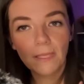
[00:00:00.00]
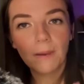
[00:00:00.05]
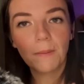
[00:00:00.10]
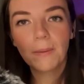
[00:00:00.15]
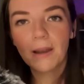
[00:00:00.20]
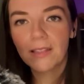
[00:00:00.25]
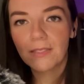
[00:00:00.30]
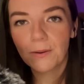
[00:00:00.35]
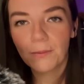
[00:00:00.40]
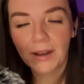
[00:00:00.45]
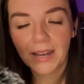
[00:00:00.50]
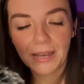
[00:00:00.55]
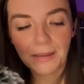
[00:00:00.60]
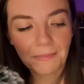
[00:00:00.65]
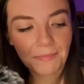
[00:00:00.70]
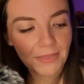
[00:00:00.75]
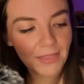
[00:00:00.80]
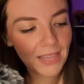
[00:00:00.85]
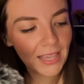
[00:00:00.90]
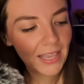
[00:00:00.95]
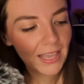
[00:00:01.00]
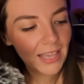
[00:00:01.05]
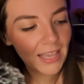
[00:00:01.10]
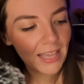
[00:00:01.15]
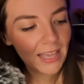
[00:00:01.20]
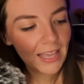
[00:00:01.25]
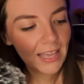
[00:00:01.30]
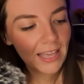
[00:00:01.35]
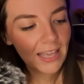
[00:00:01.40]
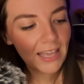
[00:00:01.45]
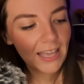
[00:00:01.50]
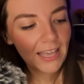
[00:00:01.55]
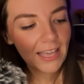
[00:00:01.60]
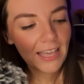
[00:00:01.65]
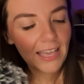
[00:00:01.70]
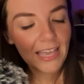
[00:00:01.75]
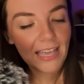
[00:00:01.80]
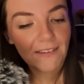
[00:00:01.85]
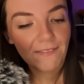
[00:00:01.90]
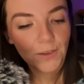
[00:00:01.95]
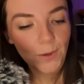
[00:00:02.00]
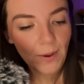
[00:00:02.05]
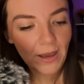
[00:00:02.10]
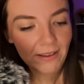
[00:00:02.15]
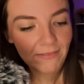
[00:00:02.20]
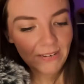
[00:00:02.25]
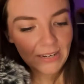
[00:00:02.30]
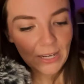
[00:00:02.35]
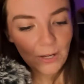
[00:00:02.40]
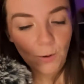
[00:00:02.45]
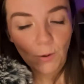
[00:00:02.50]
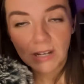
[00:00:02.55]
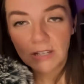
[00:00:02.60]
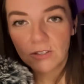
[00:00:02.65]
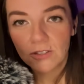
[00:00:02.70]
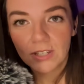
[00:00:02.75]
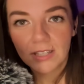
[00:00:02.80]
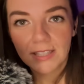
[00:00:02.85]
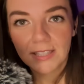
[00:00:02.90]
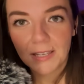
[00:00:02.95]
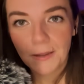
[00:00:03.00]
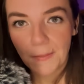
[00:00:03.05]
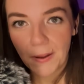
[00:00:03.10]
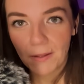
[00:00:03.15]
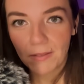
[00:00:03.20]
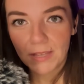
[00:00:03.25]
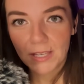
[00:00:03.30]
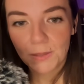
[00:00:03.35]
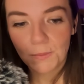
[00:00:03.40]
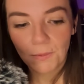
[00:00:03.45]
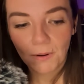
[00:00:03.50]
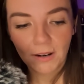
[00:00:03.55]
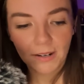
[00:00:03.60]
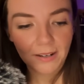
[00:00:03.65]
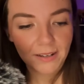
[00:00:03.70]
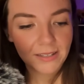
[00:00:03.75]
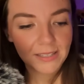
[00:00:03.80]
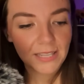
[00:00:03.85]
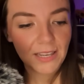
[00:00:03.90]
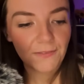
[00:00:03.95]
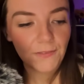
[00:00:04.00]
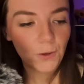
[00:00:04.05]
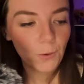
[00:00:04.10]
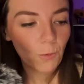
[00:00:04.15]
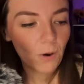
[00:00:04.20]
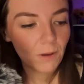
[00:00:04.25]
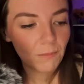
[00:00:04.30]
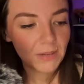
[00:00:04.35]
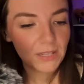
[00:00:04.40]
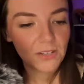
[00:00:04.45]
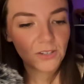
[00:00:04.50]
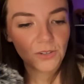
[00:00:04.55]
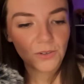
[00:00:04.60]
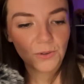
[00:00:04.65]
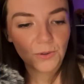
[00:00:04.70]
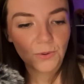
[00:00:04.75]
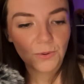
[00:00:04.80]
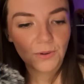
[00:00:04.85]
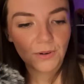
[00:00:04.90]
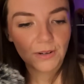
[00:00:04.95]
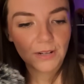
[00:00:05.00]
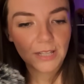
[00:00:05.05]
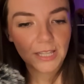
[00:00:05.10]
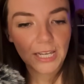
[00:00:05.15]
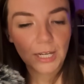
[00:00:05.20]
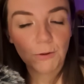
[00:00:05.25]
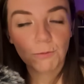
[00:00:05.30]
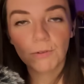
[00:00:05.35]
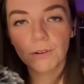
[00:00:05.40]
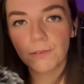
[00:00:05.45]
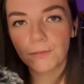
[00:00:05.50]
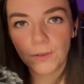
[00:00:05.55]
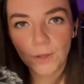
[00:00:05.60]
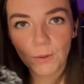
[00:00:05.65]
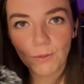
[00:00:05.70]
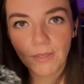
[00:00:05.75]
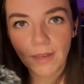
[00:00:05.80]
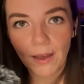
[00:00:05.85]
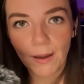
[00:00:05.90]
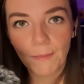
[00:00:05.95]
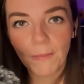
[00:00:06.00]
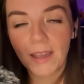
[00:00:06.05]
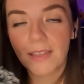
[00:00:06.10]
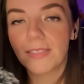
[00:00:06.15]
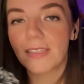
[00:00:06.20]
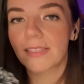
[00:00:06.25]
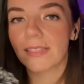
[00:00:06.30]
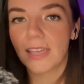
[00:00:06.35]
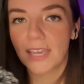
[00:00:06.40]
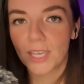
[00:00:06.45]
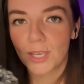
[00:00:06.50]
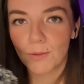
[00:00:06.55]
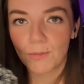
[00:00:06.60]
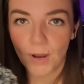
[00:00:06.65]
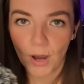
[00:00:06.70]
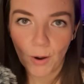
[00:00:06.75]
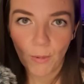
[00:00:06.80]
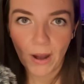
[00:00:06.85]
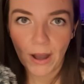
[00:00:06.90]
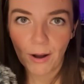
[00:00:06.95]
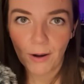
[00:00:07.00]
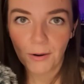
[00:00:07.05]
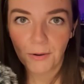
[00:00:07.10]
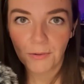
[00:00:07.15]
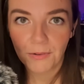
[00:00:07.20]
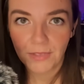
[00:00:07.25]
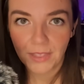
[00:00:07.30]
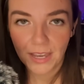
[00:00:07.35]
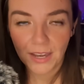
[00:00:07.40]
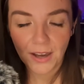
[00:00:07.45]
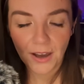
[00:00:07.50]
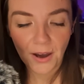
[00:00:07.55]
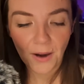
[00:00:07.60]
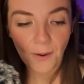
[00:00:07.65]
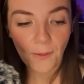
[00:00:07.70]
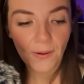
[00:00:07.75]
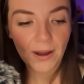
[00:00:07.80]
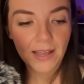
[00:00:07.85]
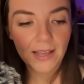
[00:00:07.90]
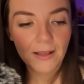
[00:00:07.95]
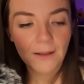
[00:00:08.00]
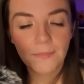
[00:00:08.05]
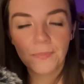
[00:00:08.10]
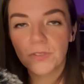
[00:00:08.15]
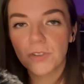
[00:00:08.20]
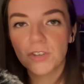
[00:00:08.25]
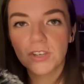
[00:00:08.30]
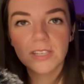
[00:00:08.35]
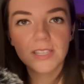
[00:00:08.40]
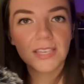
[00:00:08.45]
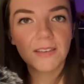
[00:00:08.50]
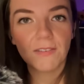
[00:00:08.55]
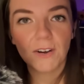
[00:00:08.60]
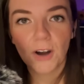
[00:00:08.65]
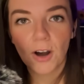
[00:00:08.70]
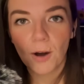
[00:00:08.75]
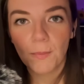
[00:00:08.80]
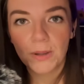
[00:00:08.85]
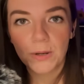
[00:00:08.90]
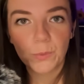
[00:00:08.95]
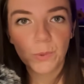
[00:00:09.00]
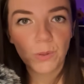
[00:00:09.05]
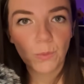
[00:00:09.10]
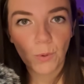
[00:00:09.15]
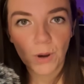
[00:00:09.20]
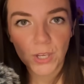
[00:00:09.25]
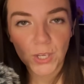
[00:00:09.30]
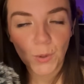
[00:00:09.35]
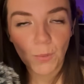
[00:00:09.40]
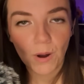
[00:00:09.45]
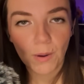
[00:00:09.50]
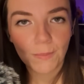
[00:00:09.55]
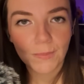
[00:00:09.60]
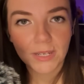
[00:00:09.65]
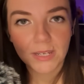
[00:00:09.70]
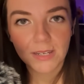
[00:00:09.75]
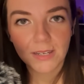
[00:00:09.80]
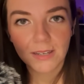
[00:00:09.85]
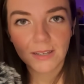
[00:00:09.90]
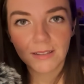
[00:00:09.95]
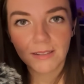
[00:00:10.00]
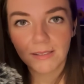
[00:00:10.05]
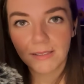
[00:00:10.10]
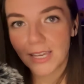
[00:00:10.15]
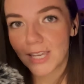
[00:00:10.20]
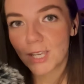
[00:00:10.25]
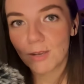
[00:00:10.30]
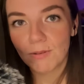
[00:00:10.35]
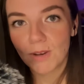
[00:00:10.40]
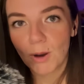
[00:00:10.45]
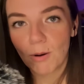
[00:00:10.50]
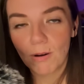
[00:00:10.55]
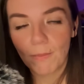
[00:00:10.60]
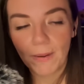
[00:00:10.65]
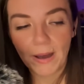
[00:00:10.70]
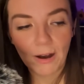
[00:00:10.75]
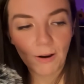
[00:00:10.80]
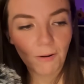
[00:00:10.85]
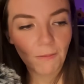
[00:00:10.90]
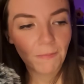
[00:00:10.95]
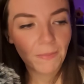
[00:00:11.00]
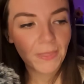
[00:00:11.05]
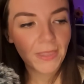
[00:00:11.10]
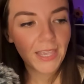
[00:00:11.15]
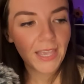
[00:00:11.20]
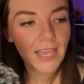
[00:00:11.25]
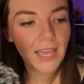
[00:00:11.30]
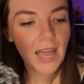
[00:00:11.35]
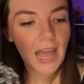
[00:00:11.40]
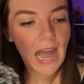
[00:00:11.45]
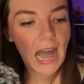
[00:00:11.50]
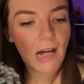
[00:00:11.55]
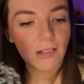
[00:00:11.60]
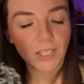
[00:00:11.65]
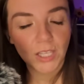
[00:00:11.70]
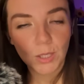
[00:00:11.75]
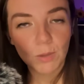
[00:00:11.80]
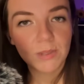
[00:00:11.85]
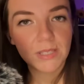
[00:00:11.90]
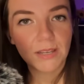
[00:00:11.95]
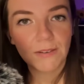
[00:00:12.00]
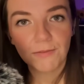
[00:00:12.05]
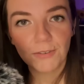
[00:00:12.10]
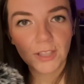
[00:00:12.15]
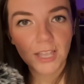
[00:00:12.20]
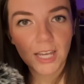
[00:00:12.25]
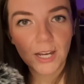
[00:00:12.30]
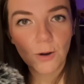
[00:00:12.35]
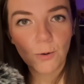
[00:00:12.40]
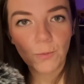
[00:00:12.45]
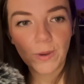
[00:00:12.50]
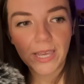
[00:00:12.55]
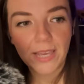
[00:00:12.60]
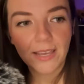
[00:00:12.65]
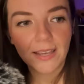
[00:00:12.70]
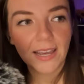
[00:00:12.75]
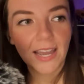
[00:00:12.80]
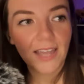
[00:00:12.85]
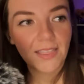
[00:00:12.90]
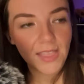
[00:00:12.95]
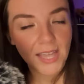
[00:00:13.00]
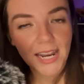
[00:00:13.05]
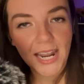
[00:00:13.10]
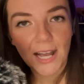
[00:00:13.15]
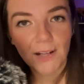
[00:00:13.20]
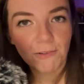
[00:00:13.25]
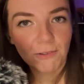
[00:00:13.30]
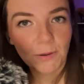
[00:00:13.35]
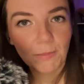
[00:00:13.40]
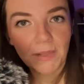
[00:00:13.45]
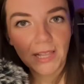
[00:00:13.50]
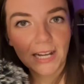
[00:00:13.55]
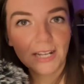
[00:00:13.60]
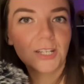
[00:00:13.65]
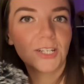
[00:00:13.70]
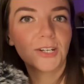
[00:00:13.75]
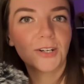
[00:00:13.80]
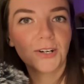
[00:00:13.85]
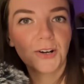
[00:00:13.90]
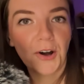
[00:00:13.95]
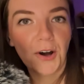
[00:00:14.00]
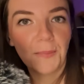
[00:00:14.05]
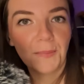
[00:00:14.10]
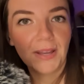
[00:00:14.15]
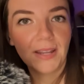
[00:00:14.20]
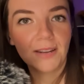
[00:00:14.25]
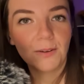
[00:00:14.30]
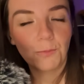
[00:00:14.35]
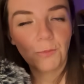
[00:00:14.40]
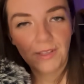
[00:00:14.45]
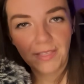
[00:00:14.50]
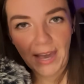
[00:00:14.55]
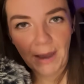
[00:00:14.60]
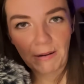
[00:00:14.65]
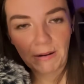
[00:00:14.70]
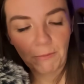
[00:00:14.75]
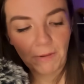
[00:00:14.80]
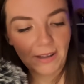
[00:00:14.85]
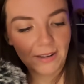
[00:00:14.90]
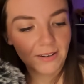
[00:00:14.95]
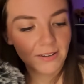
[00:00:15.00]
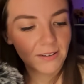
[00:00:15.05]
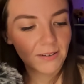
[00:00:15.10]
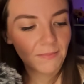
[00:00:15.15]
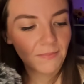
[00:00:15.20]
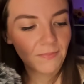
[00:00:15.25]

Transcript: By the way, if you have any questions about these products, if you want me to like review them and then let you know how they go, just leave a comment with what you want me to let you know about. I'll use it for like a week, and then I'll reply to your comment with how it went.